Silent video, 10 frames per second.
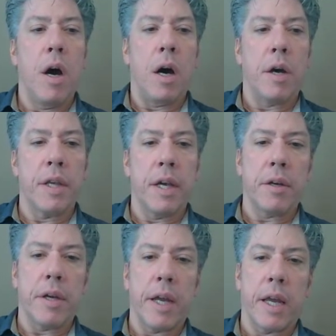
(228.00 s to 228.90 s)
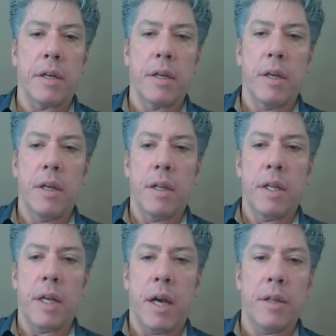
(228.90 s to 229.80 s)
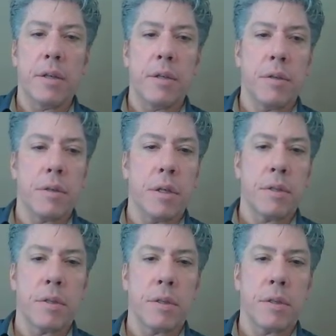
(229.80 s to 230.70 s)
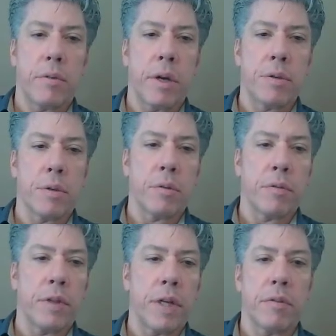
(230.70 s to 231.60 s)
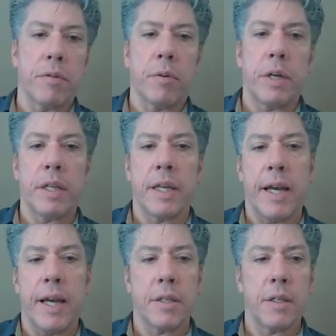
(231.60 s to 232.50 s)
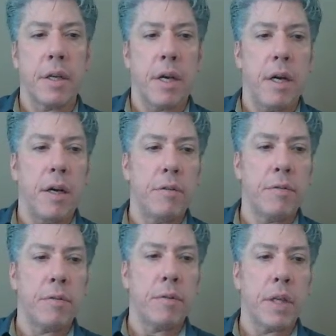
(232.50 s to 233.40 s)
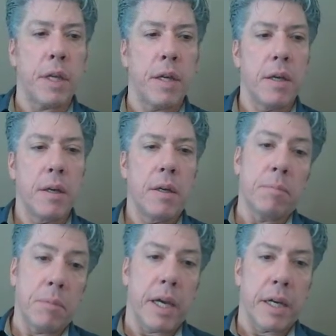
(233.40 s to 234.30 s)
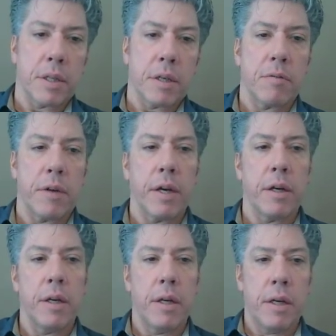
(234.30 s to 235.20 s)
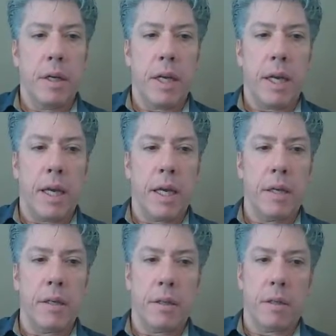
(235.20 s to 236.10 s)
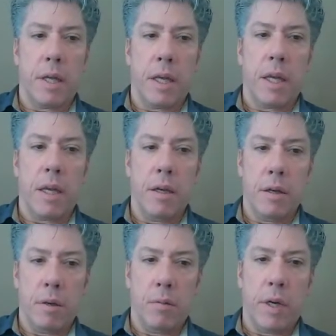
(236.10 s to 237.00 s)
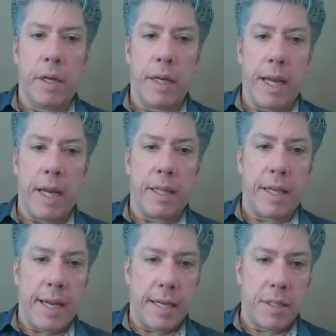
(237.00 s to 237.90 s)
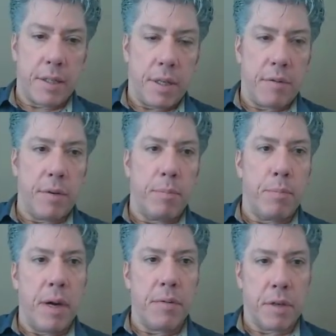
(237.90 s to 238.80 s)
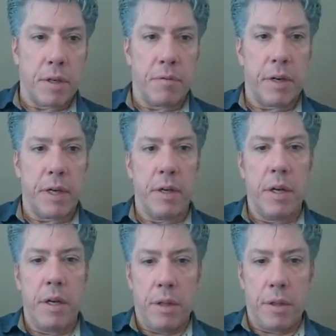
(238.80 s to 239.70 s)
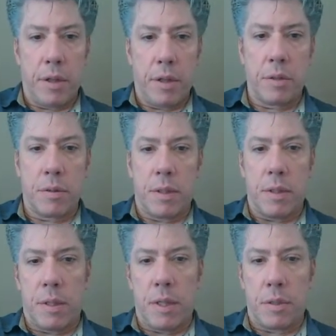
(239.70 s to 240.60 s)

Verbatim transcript: On the other hand, the other two sensors are retroreflective, the one at the exit of the exit conveyor and the one at the exit of the buffer conveyor. Those These